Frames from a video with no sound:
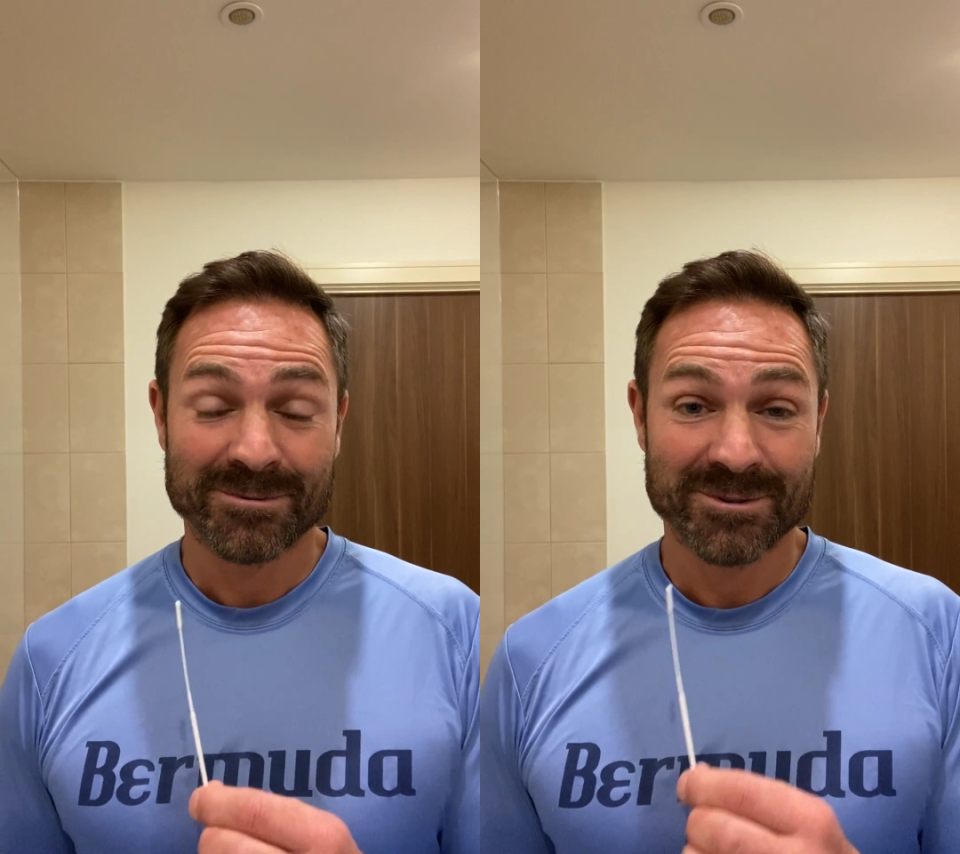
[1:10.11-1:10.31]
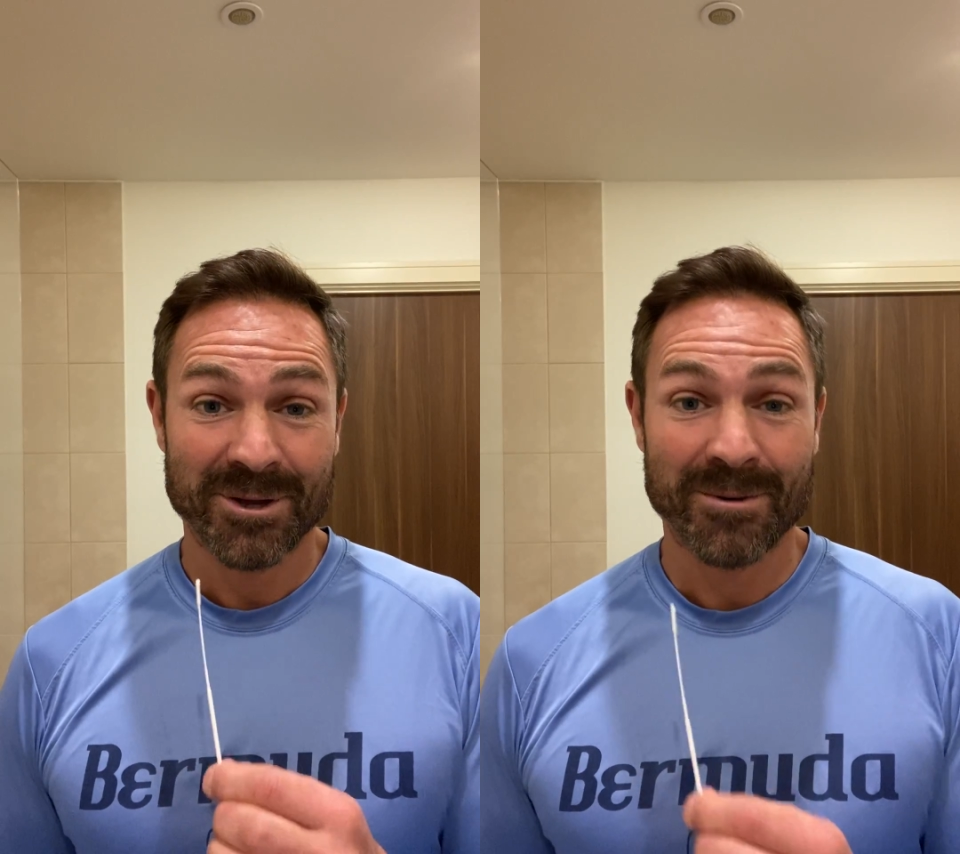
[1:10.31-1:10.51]

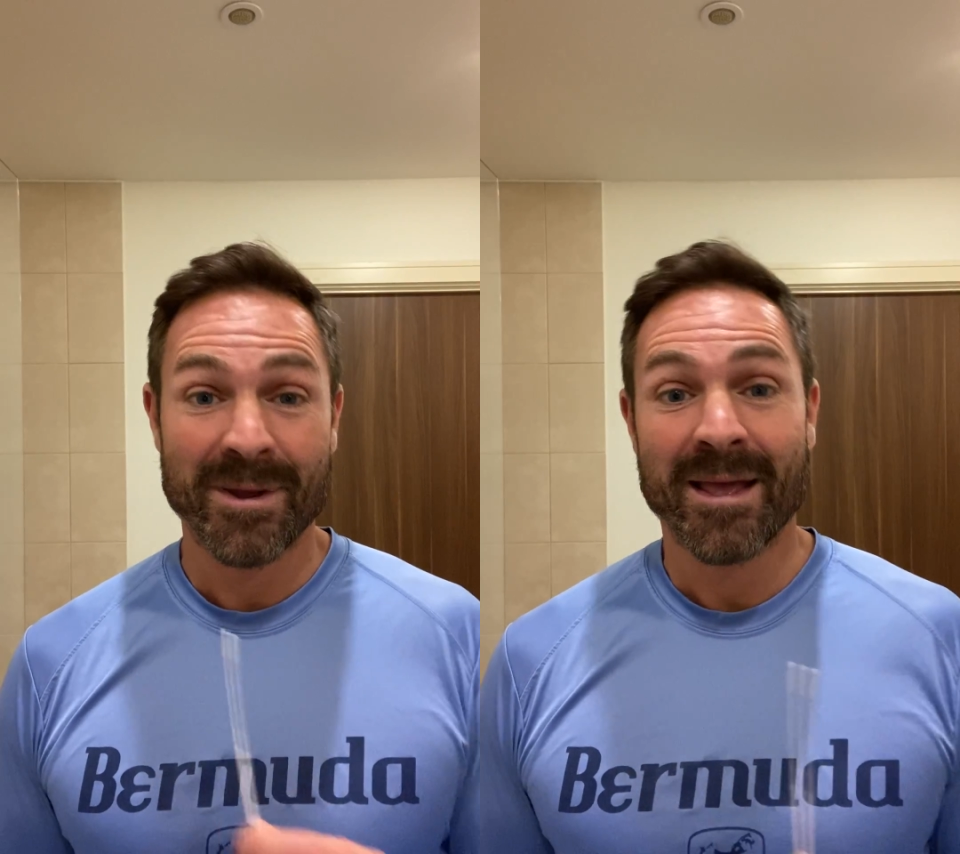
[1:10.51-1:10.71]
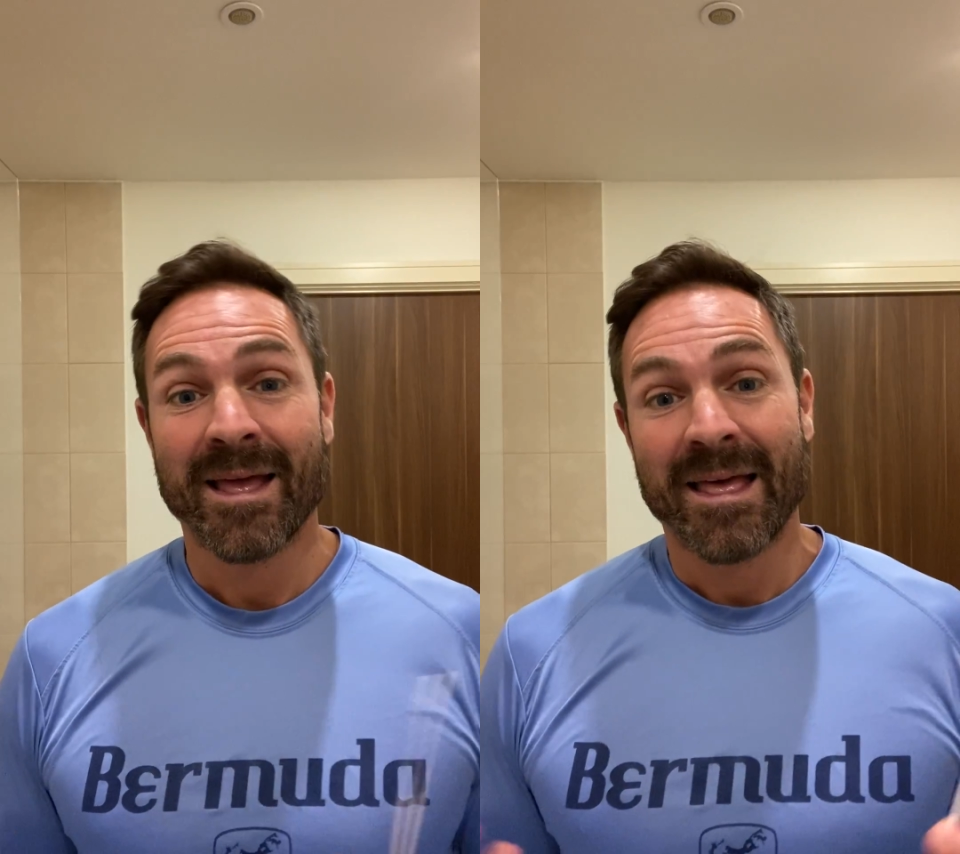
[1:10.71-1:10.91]
So
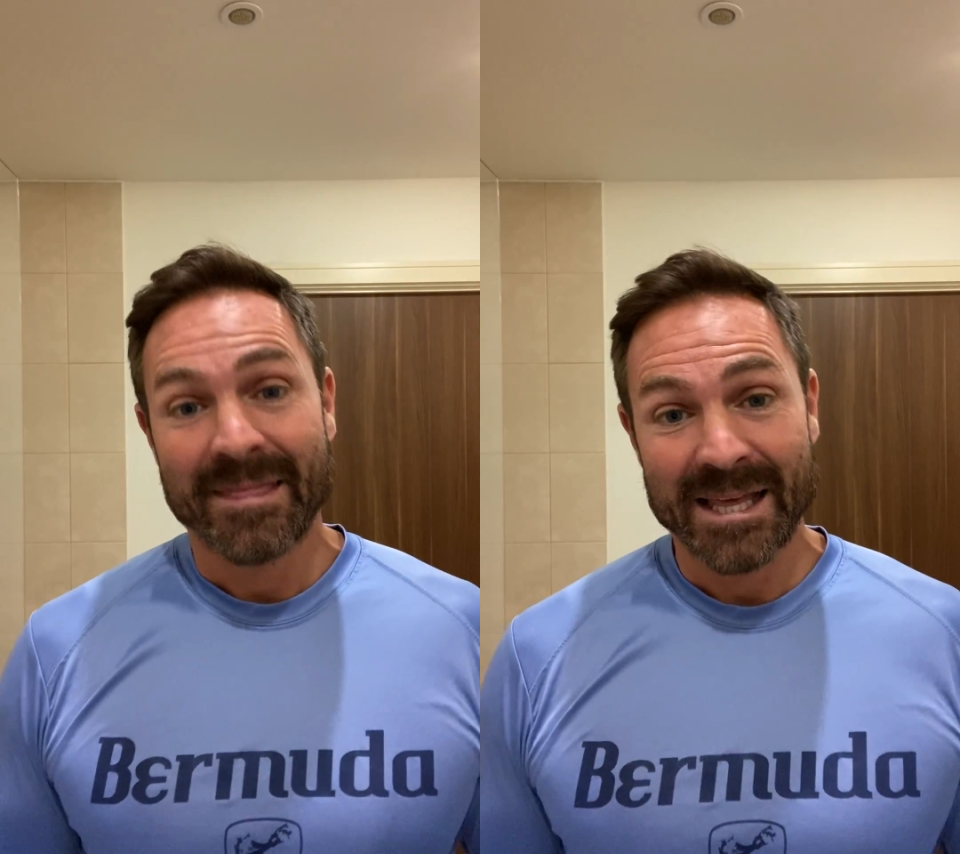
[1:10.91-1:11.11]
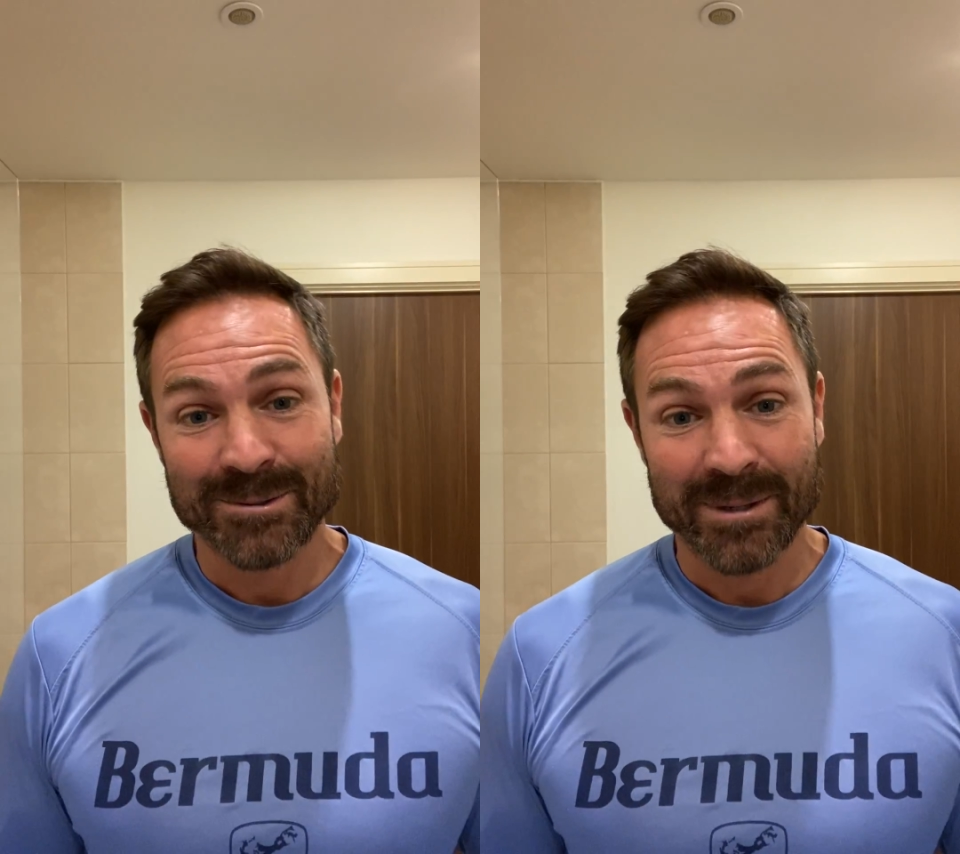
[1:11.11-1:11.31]

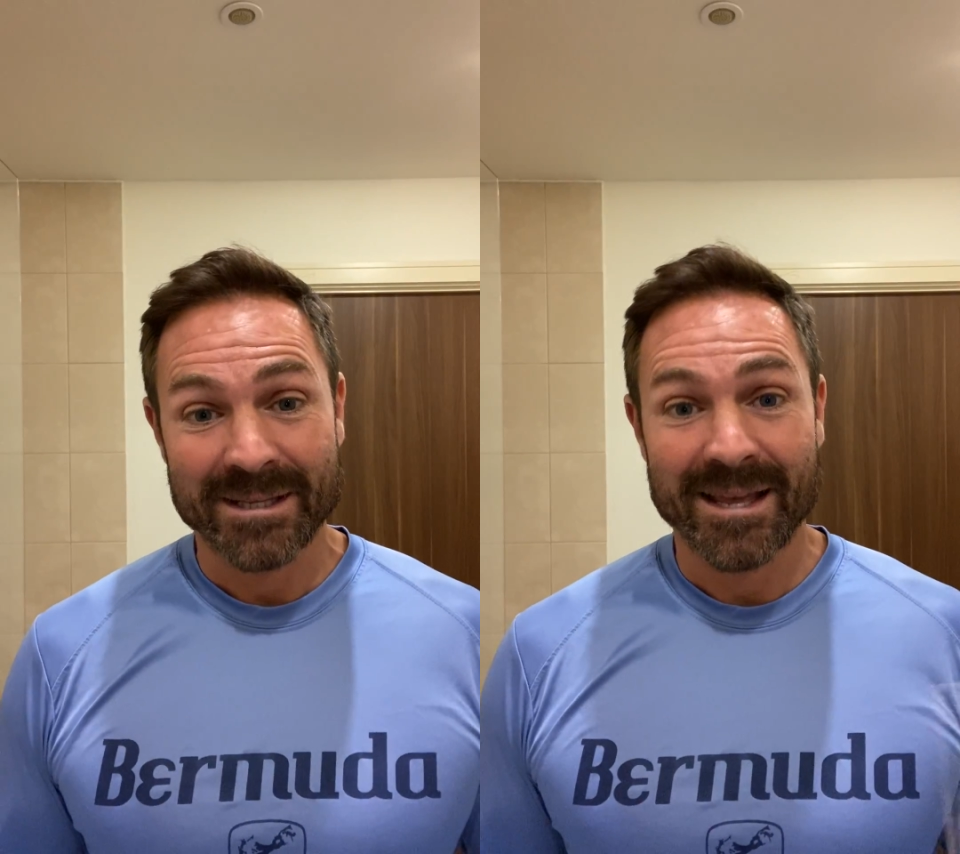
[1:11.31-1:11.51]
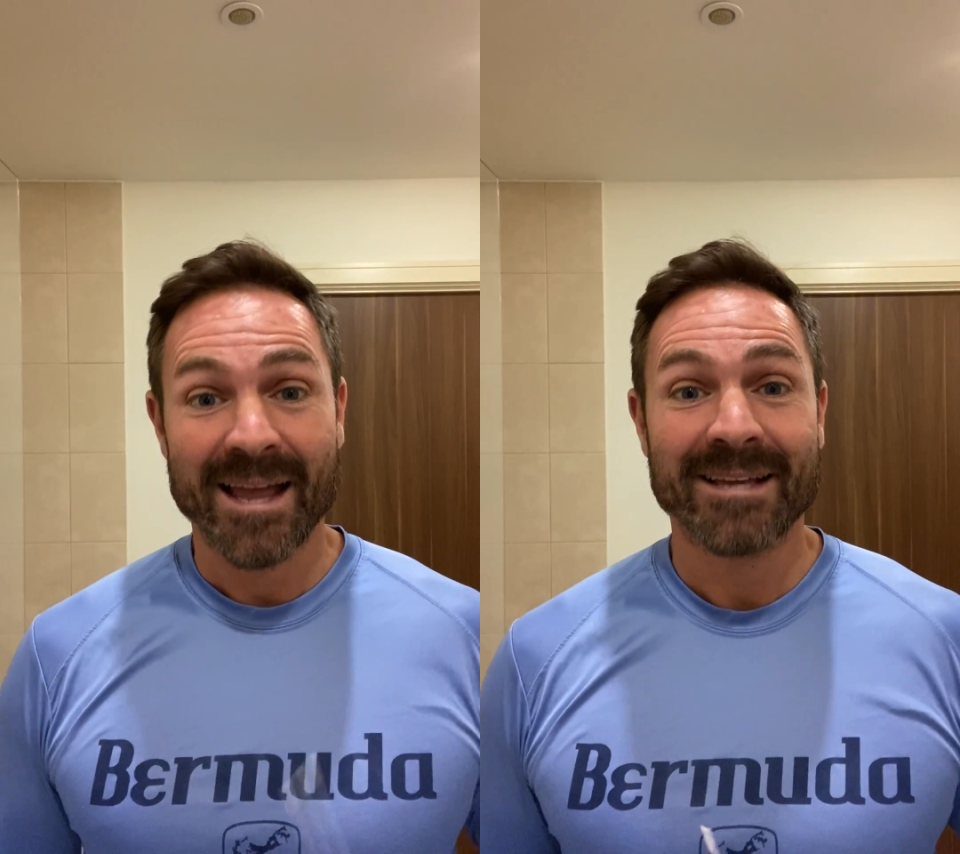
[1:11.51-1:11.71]
that's what
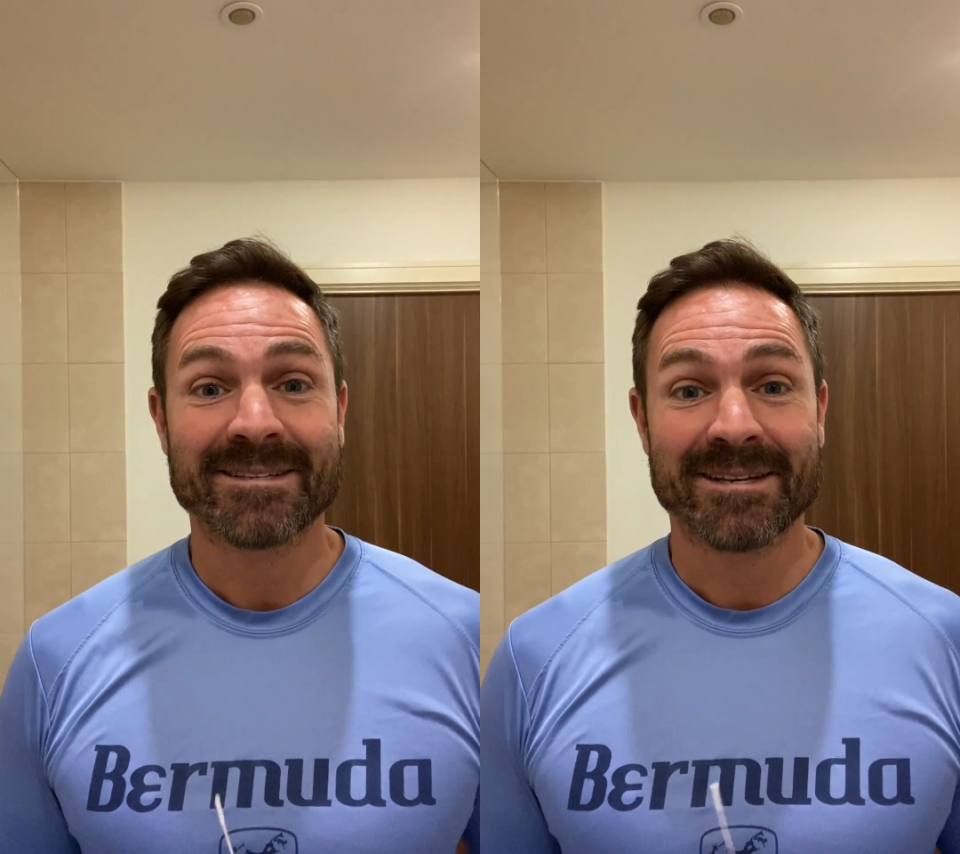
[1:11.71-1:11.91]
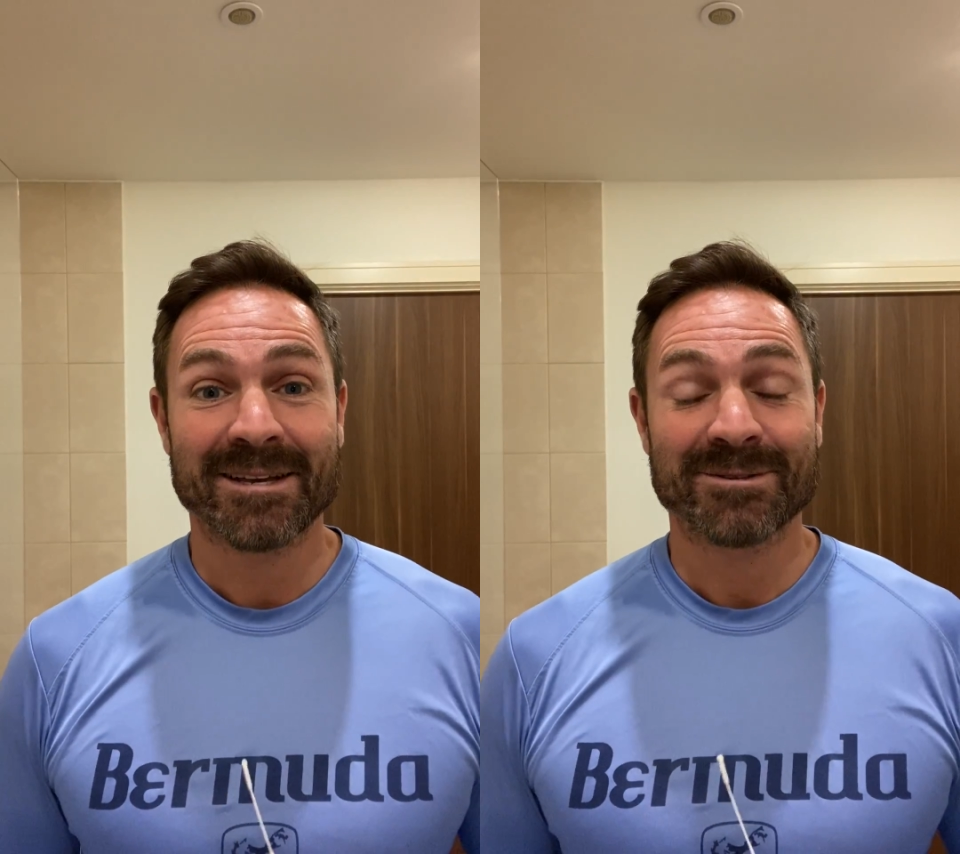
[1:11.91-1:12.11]
it takes.